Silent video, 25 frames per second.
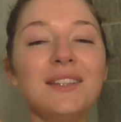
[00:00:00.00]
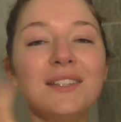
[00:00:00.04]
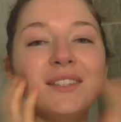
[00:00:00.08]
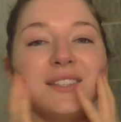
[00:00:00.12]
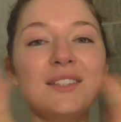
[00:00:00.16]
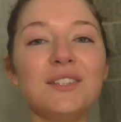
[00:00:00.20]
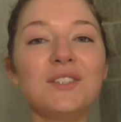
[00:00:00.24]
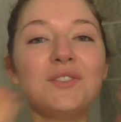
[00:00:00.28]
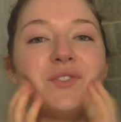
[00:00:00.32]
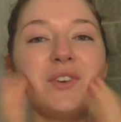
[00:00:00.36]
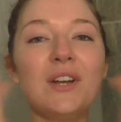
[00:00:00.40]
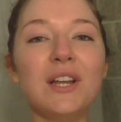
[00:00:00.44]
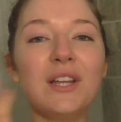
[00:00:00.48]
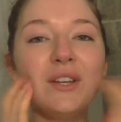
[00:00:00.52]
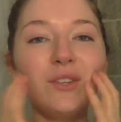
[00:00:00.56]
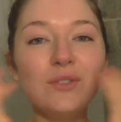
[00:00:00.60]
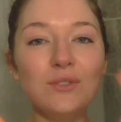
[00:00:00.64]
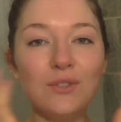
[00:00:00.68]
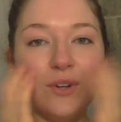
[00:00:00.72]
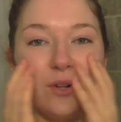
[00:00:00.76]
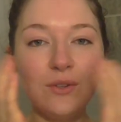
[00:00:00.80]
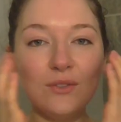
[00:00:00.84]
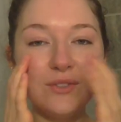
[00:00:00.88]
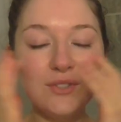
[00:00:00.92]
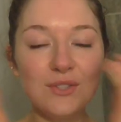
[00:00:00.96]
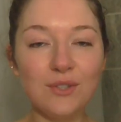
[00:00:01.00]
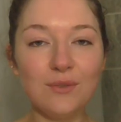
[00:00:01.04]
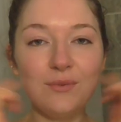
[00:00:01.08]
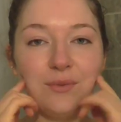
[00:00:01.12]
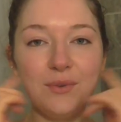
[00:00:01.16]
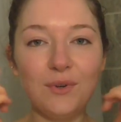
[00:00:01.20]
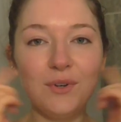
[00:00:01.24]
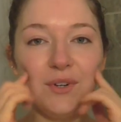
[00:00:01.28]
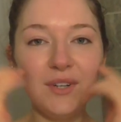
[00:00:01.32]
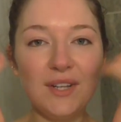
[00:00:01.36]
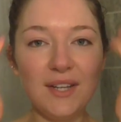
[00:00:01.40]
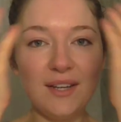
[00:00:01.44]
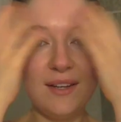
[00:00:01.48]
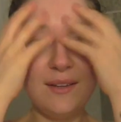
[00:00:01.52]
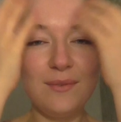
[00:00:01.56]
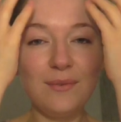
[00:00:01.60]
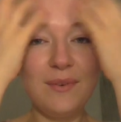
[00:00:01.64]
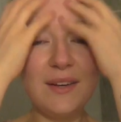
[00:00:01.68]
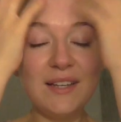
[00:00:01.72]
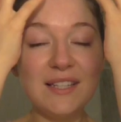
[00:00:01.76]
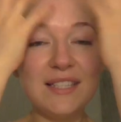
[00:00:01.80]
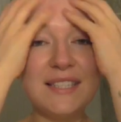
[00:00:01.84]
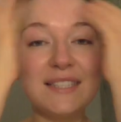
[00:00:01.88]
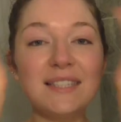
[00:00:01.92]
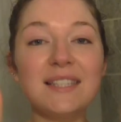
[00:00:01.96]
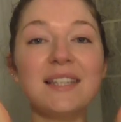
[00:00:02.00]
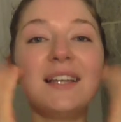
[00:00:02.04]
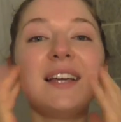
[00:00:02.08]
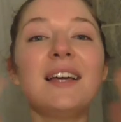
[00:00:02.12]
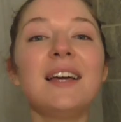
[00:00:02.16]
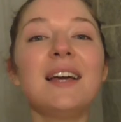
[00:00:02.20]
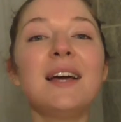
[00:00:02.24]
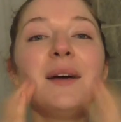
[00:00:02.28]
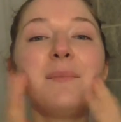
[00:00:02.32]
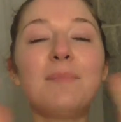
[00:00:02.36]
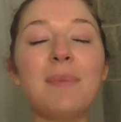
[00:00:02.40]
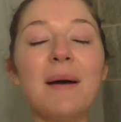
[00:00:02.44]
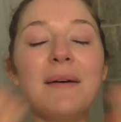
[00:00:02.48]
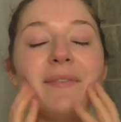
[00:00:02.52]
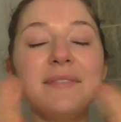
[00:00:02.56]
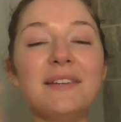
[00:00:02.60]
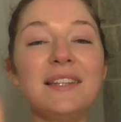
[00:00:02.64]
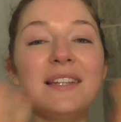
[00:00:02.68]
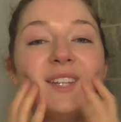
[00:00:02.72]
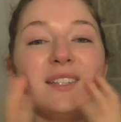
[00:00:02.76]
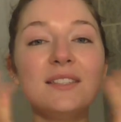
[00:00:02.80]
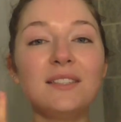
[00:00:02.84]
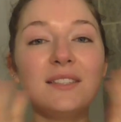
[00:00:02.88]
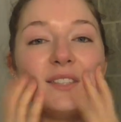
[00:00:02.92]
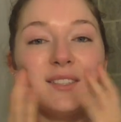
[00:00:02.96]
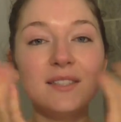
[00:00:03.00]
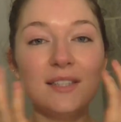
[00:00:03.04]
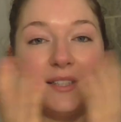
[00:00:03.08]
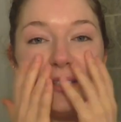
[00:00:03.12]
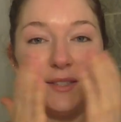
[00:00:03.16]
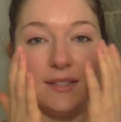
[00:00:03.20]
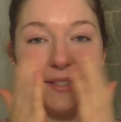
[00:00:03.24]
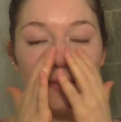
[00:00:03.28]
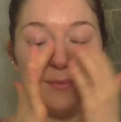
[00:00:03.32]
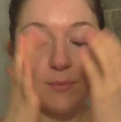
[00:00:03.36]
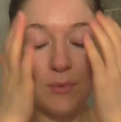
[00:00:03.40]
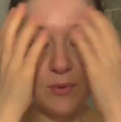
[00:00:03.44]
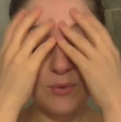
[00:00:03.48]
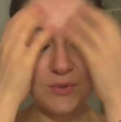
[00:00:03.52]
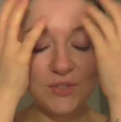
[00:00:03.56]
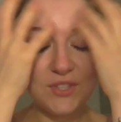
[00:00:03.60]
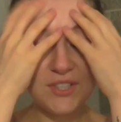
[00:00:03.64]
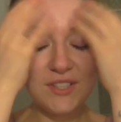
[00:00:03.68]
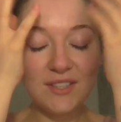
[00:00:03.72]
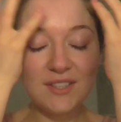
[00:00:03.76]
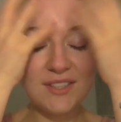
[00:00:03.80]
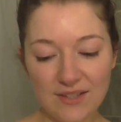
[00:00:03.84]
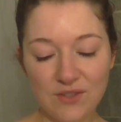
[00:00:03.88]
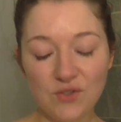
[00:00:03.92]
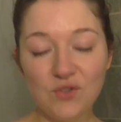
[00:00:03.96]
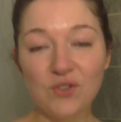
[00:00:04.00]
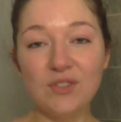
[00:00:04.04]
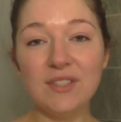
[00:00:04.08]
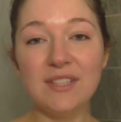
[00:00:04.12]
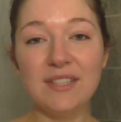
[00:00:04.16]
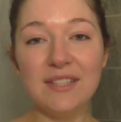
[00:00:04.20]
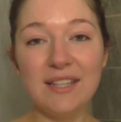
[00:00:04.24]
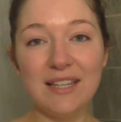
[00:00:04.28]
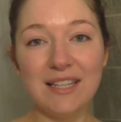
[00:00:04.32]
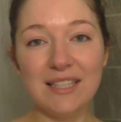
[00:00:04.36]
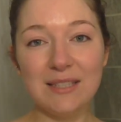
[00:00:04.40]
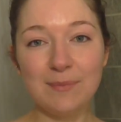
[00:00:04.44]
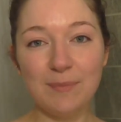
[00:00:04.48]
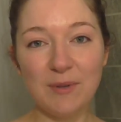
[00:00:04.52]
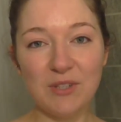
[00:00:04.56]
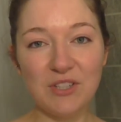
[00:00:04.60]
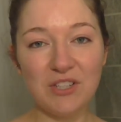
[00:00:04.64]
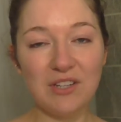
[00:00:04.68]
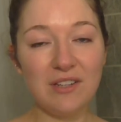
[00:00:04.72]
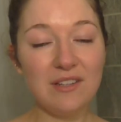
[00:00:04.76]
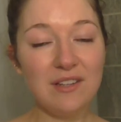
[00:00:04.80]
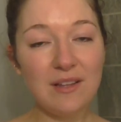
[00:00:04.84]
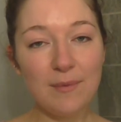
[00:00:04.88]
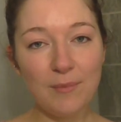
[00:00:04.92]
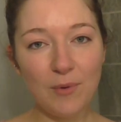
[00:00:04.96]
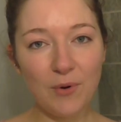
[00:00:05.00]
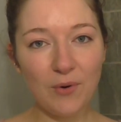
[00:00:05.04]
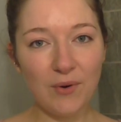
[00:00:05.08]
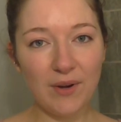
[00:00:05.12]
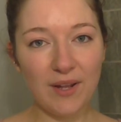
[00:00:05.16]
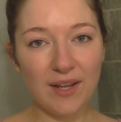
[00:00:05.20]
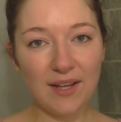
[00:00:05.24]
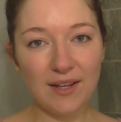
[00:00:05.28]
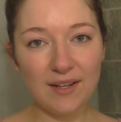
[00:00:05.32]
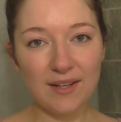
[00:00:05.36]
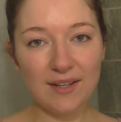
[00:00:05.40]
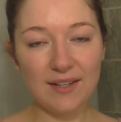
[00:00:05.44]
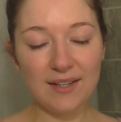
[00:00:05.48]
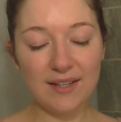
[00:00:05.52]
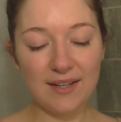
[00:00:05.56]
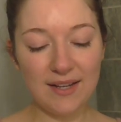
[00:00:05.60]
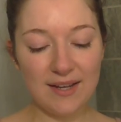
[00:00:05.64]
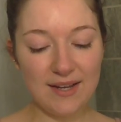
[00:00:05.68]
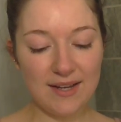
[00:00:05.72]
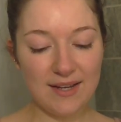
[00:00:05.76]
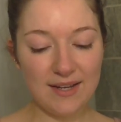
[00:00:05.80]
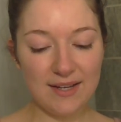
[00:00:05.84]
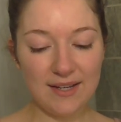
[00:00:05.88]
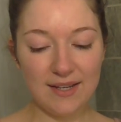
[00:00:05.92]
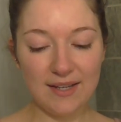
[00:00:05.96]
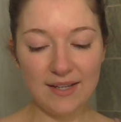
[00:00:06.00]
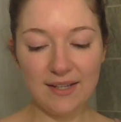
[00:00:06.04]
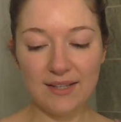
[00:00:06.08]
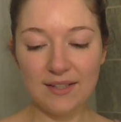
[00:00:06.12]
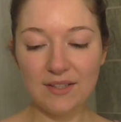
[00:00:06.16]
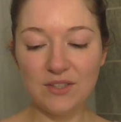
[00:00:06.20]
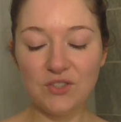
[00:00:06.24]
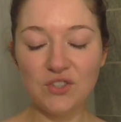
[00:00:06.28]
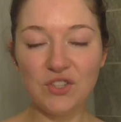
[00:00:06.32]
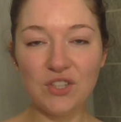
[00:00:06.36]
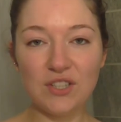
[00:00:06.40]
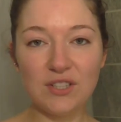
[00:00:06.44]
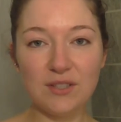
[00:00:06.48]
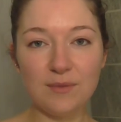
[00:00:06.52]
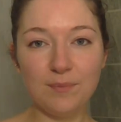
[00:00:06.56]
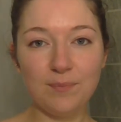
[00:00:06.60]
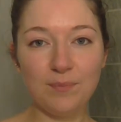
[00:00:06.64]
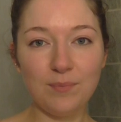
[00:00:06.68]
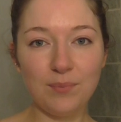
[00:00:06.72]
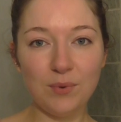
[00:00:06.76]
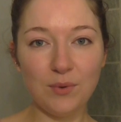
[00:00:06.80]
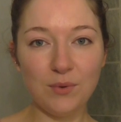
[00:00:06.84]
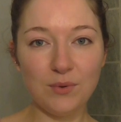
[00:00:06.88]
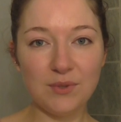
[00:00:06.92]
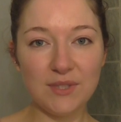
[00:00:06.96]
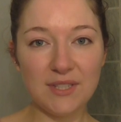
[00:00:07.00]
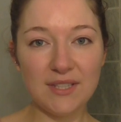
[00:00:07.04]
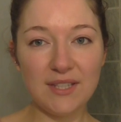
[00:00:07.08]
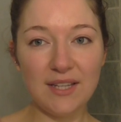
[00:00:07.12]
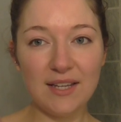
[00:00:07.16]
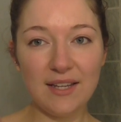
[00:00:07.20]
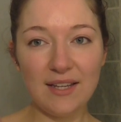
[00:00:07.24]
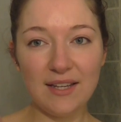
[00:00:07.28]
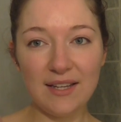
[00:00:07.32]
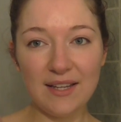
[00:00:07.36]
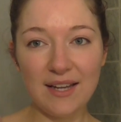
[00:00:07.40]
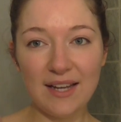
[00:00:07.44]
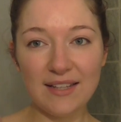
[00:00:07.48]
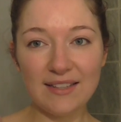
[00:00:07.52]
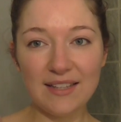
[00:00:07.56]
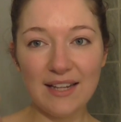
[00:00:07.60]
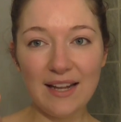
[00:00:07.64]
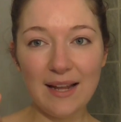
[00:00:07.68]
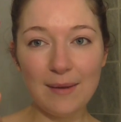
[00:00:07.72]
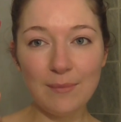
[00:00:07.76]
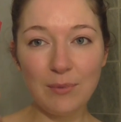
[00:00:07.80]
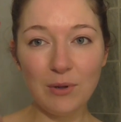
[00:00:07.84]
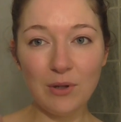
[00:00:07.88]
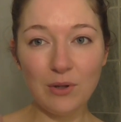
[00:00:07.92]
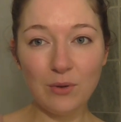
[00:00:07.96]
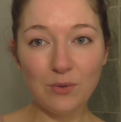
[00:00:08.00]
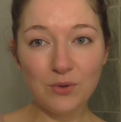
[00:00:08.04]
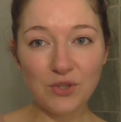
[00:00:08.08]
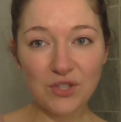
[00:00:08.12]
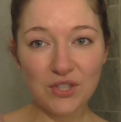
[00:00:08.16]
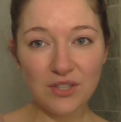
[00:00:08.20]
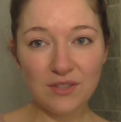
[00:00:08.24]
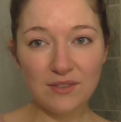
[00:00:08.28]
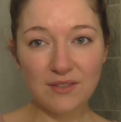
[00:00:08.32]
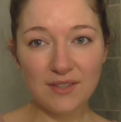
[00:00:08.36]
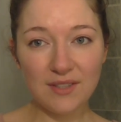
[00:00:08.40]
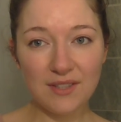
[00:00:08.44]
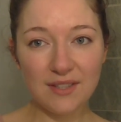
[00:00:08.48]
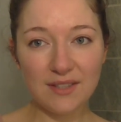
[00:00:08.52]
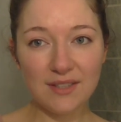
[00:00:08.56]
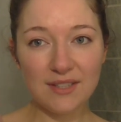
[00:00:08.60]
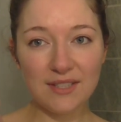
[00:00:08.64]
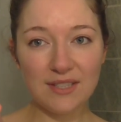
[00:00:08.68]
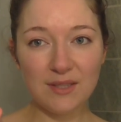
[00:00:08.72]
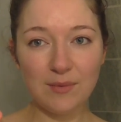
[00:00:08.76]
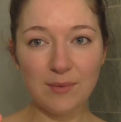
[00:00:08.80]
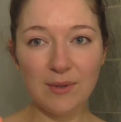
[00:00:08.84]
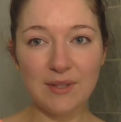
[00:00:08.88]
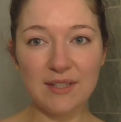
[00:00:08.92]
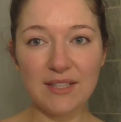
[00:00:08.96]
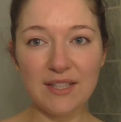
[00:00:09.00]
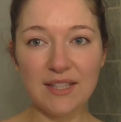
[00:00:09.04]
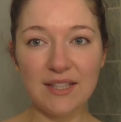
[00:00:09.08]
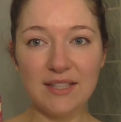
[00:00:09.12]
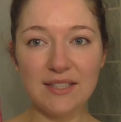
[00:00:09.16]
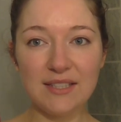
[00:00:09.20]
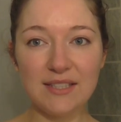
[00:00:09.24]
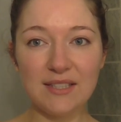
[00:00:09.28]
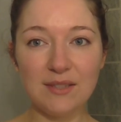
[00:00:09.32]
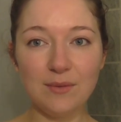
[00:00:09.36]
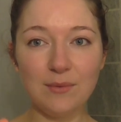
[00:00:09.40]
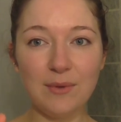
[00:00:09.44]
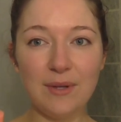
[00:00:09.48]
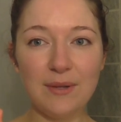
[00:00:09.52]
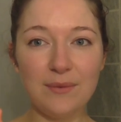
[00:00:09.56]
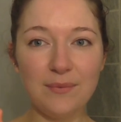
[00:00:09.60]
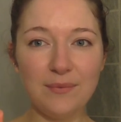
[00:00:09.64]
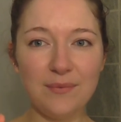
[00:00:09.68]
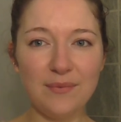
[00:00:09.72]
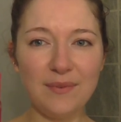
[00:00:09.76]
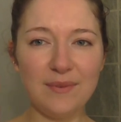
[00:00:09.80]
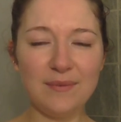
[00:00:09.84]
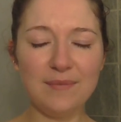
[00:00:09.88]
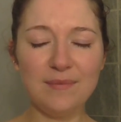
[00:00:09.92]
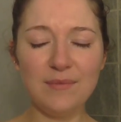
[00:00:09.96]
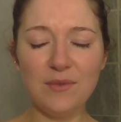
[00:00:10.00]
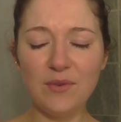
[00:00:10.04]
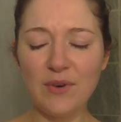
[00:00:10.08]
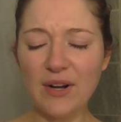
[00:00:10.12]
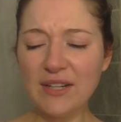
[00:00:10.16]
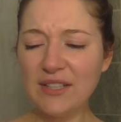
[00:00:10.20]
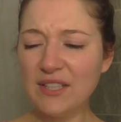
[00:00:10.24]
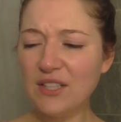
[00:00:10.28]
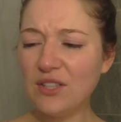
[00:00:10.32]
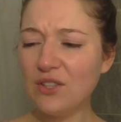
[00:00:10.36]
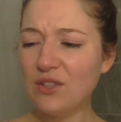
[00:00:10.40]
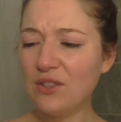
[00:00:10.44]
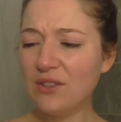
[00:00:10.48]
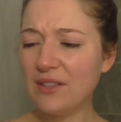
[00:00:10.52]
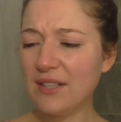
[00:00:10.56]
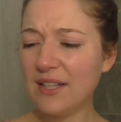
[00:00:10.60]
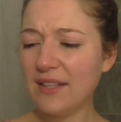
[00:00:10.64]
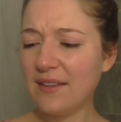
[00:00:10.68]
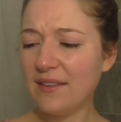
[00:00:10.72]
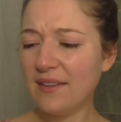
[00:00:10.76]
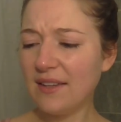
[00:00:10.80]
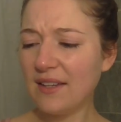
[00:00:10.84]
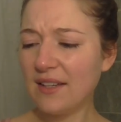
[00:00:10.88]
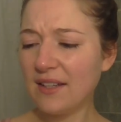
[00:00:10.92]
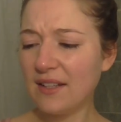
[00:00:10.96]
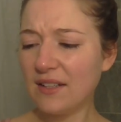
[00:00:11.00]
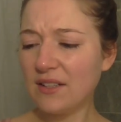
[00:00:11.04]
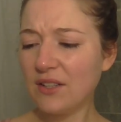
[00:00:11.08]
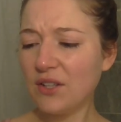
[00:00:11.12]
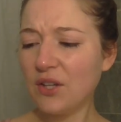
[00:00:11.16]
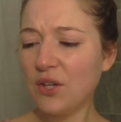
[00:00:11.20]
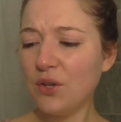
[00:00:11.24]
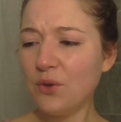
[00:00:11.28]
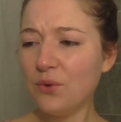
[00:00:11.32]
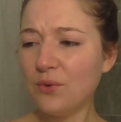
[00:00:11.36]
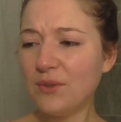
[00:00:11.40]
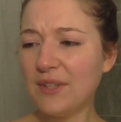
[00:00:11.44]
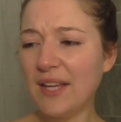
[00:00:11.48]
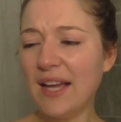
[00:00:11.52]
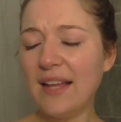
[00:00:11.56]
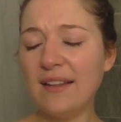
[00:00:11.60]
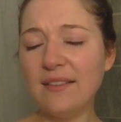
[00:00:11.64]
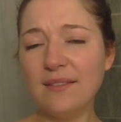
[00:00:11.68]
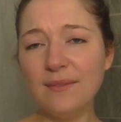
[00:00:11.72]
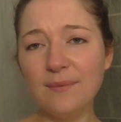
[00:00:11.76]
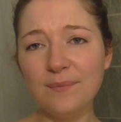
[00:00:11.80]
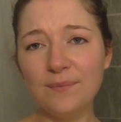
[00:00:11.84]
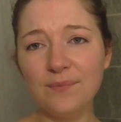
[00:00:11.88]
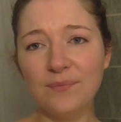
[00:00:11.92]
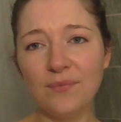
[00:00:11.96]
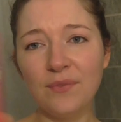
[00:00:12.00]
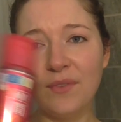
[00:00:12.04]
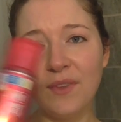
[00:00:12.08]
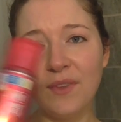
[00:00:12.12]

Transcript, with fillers: This is really good also for the face puffiness, this motion. During the day, especially in the morning, I just put the Hada Labo lotion. This one is with retinol, I think, and Q ten.